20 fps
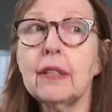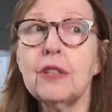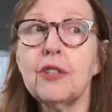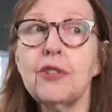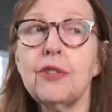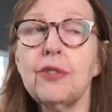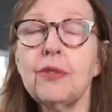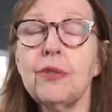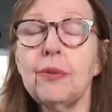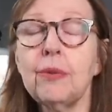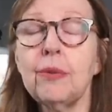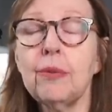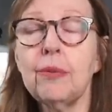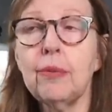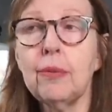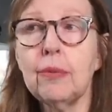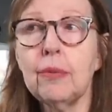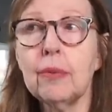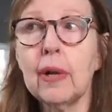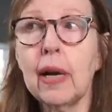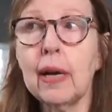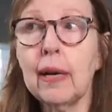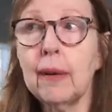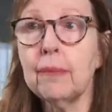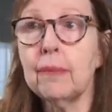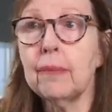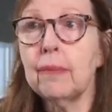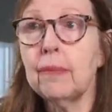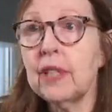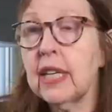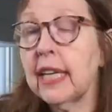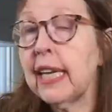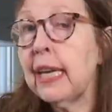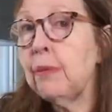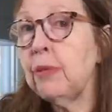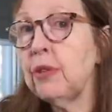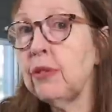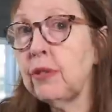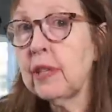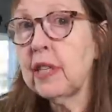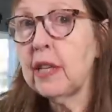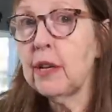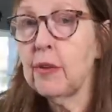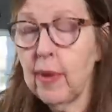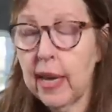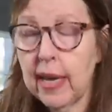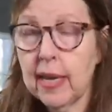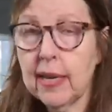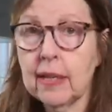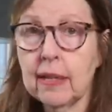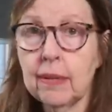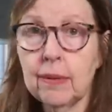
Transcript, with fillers: to um, to keep losing weight.